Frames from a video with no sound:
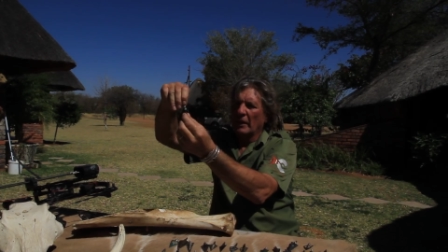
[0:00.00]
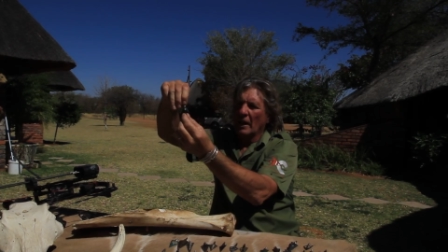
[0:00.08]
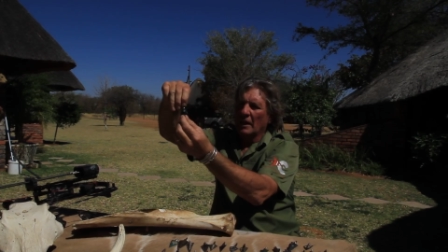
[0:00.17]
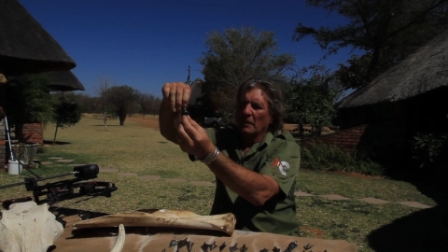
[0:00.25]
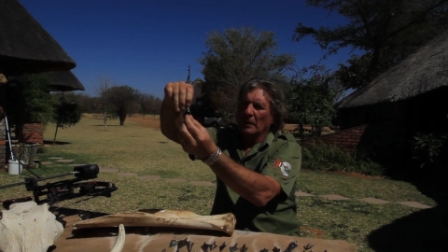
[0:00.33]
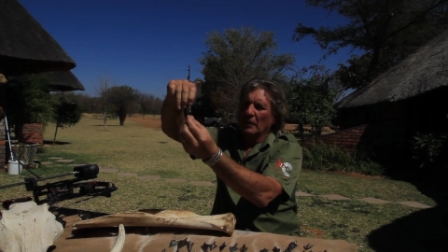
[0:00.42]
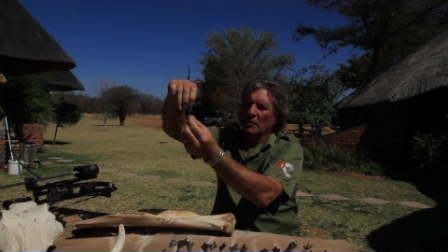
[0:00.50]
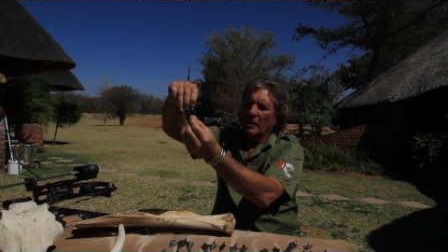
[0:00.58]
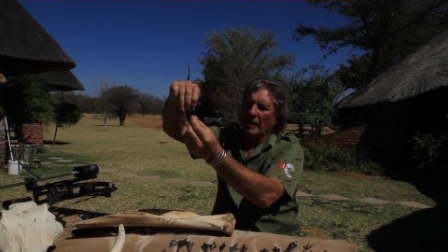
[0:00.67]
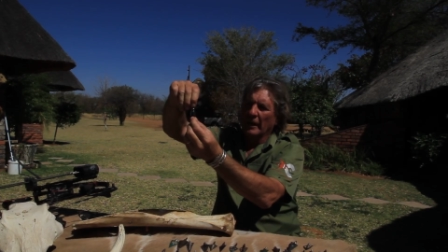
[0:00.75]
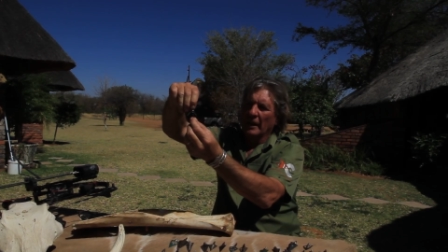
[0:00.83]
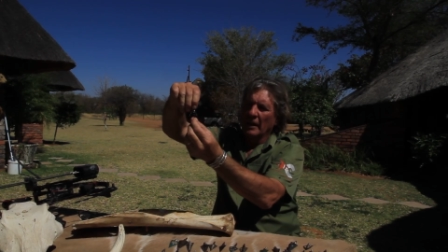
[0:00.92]
the animal
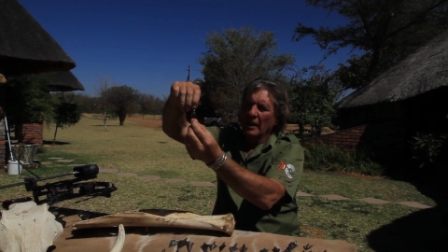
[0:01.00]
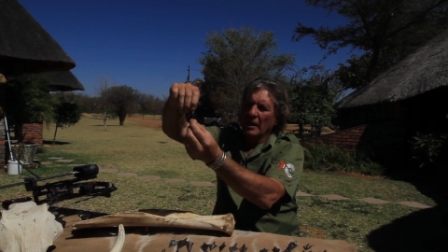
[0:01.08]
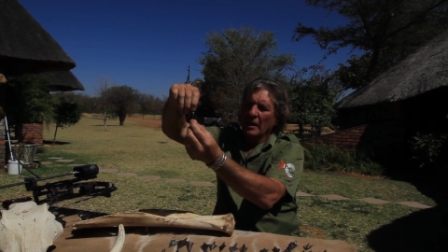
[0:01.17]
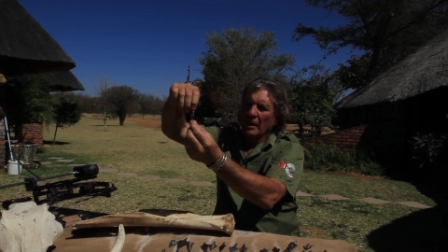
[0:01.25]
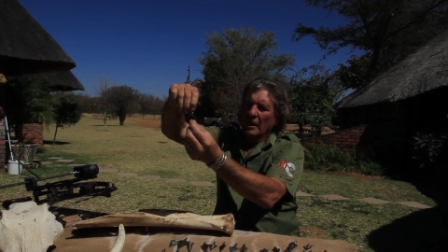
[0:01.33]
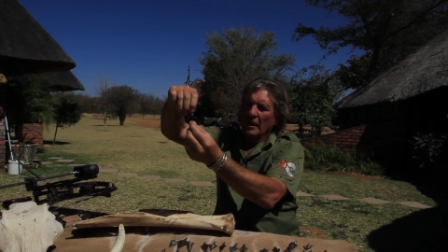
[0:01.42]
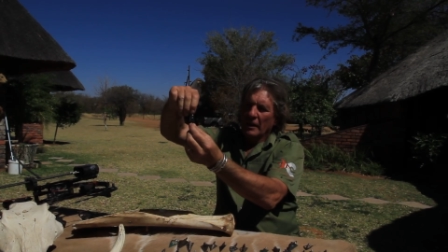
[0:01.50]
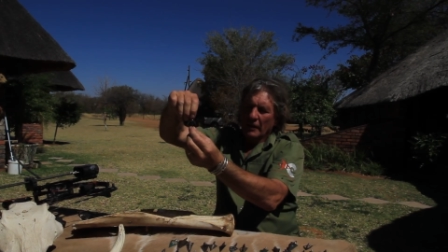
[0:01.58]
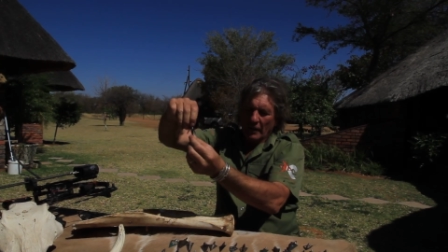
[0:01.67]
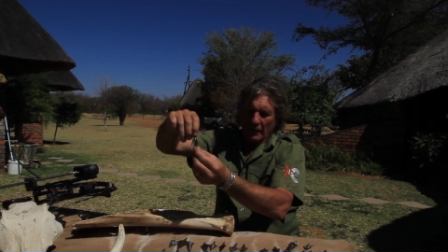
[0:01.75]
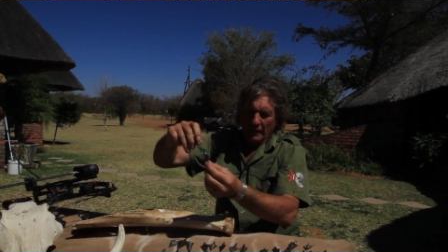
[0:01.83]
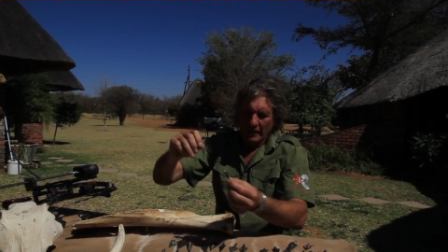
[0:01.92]
goodbye
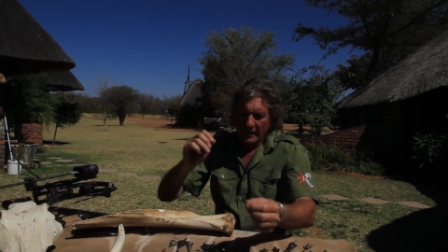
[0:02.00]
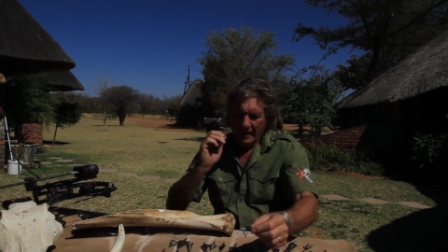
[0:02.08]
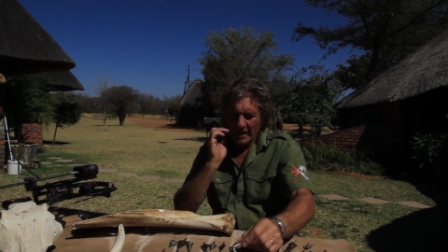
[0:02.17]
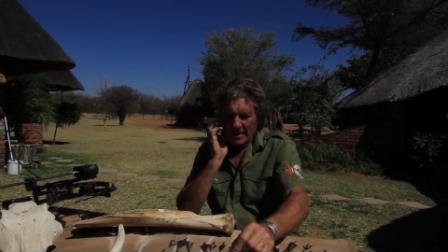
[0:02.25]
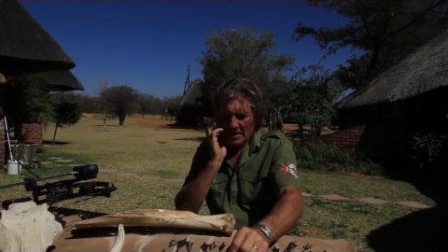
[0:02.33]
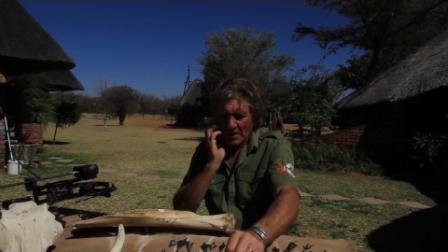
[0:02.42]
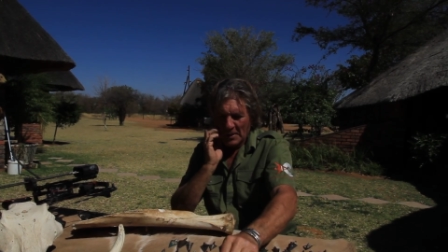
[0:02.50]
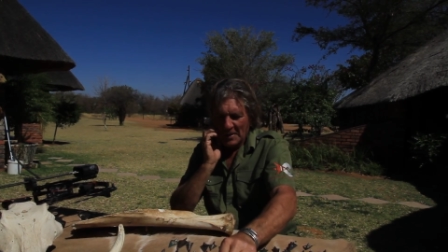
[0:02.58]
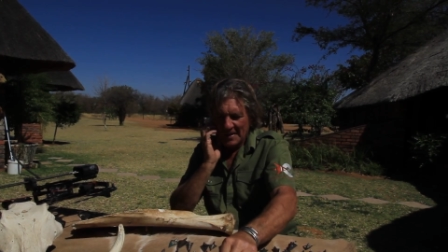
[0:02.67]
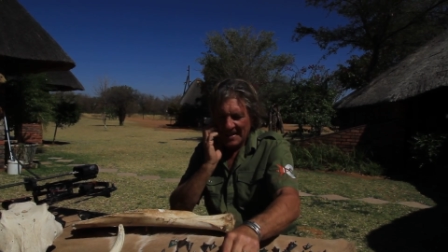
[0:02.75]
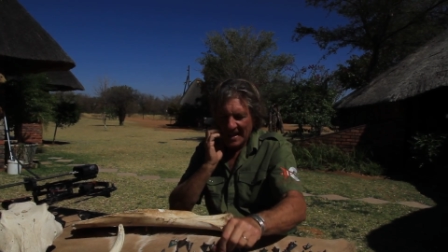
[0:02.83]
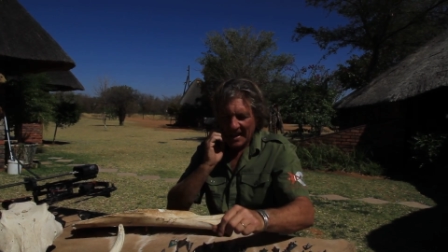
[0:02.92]
yeah so
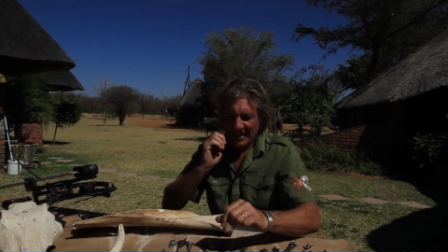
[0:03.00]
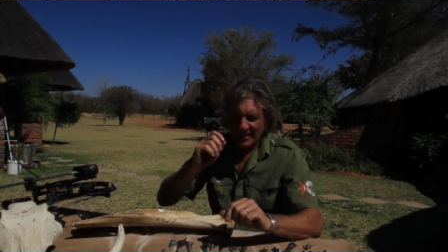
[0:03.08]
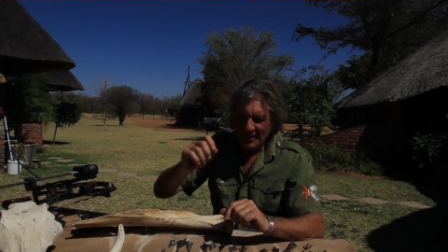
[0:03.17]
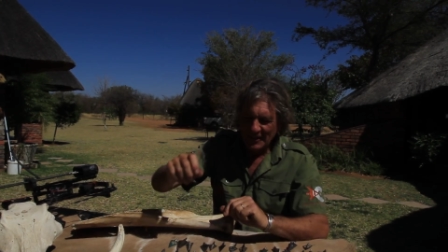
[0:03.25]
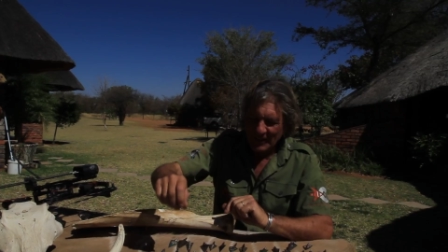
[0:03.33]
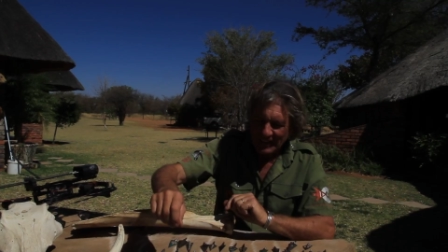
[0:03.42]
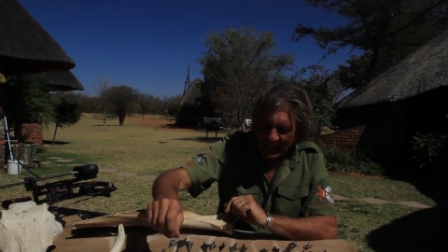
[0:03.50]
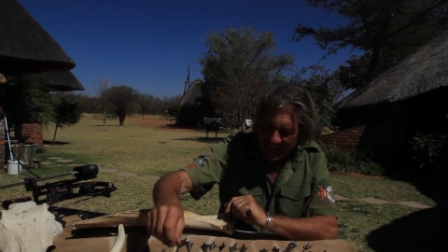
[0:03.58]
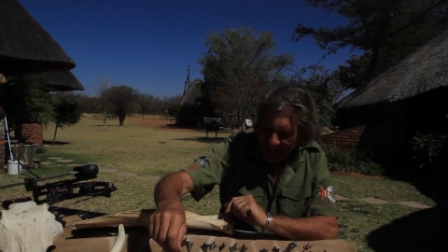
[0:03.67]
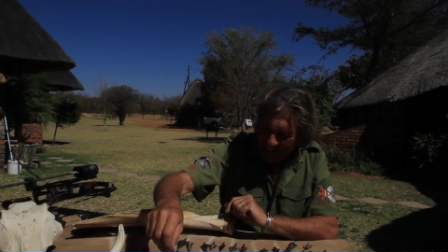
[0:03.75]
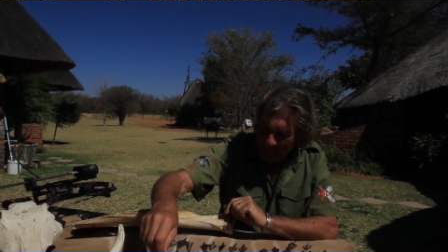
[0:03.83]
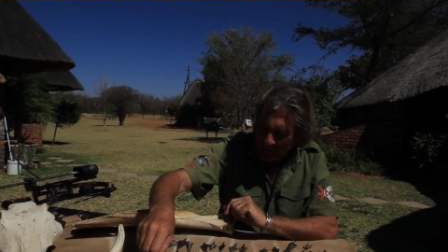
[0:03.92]
I do not like them